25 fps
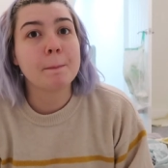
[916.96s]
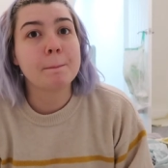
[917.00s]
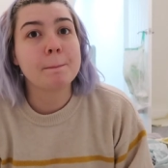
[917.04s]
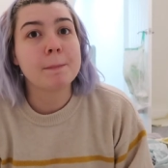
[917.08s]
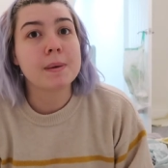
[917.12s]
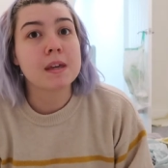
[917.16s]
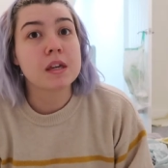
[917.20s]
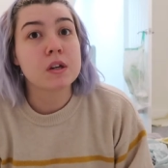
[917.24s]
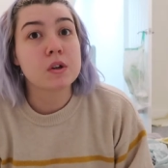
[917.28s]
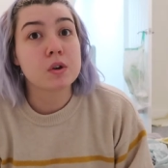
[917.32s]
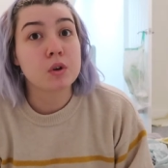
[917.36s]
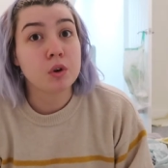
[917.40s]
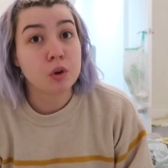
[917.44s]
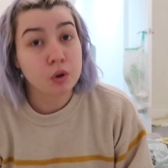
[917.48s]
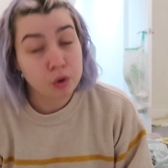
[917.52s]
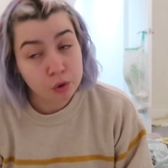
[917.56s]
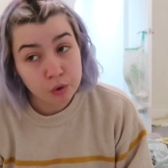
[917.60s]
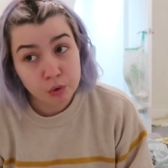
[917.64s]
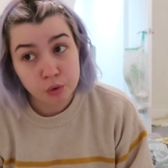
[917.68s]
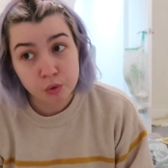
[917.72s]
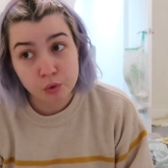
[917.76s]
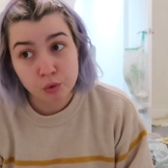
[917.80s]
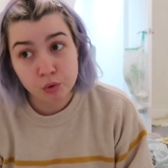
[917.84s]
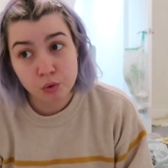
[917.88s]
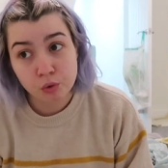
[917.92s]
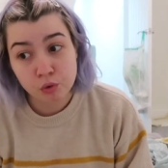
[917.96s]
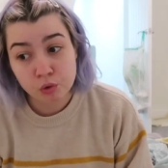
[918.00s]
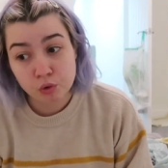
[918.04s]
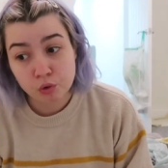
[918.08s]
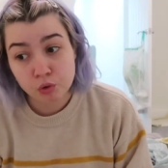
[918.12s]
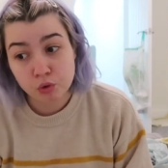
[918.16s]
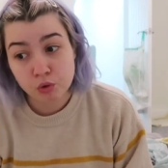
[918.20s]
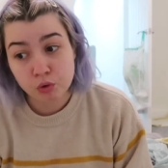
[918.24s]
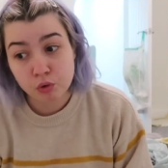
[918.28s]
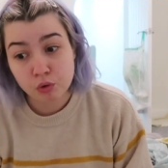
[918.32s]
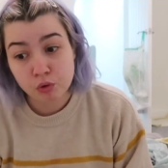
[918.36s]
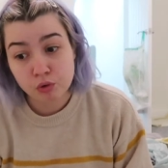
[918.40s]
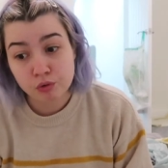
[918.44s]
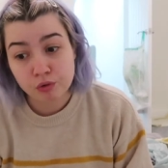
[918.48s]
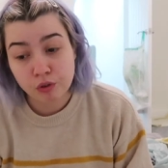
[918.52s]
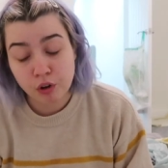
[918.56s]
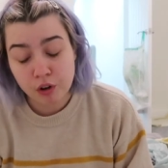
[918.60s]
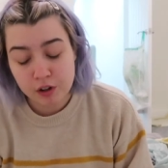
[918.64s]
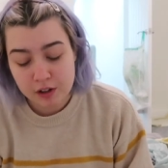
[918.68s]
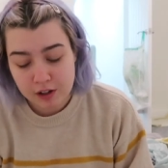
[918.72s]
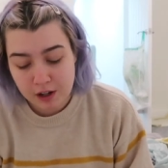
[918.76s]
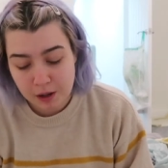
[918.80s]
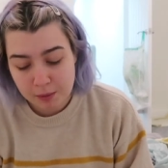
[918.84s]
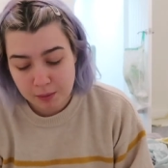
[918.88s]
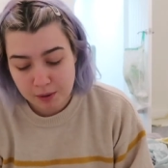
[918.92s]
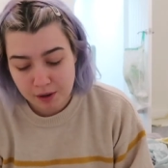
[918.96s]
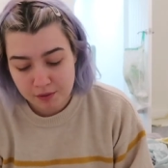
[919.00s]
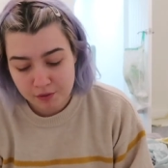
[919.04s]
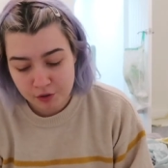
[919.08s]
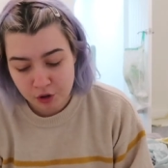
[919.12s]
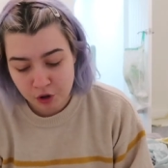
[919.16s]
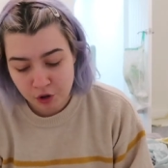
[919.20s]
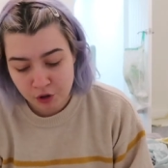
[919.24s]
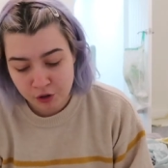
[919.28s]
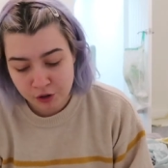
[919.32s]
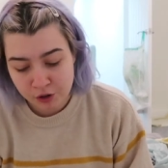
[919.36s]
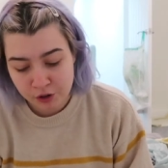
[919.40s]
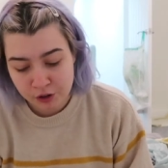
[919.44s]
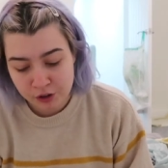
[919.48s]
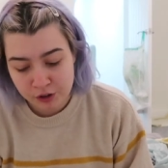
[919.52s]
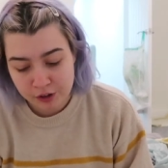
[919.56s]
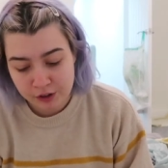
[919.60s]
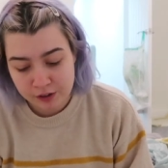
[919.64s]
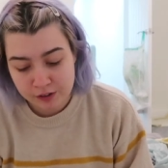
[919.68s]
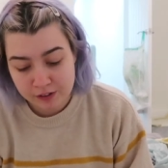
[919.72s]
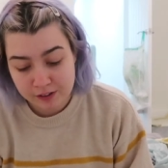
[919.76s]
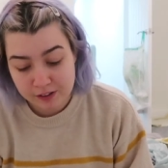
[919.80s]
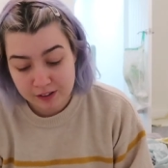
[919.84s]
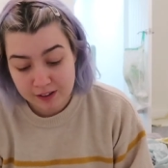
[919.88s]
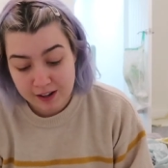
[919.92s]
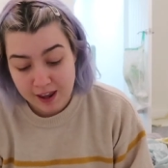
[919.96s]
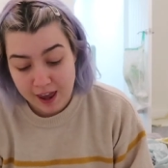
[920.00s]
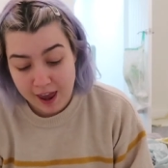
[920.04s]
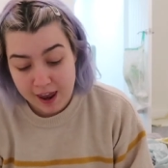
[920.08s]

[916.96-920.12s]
because right now we haven't got curtains in